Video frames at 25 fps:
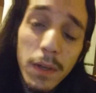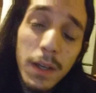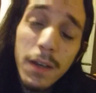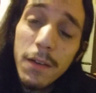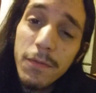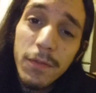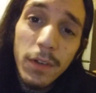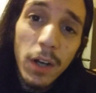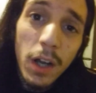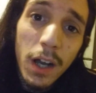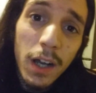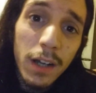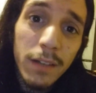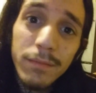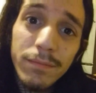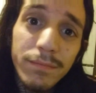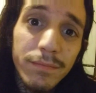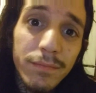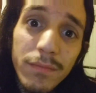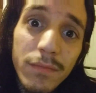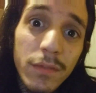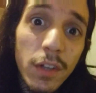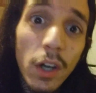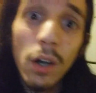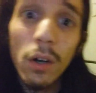If not,
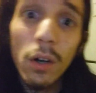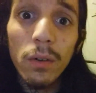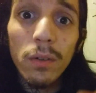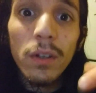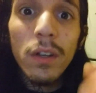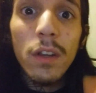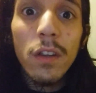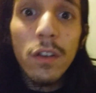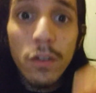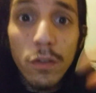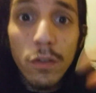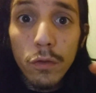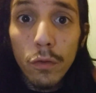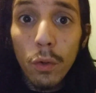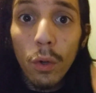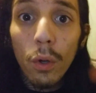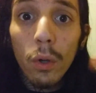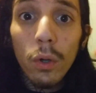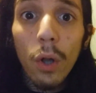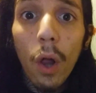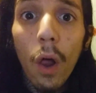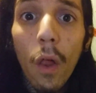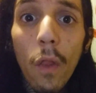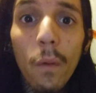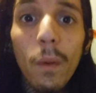don't.
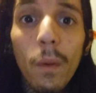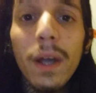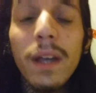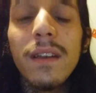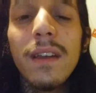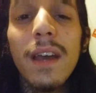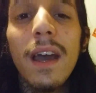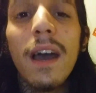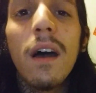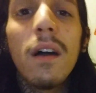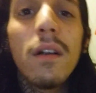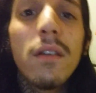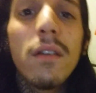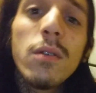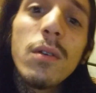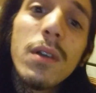Scroll all the way down.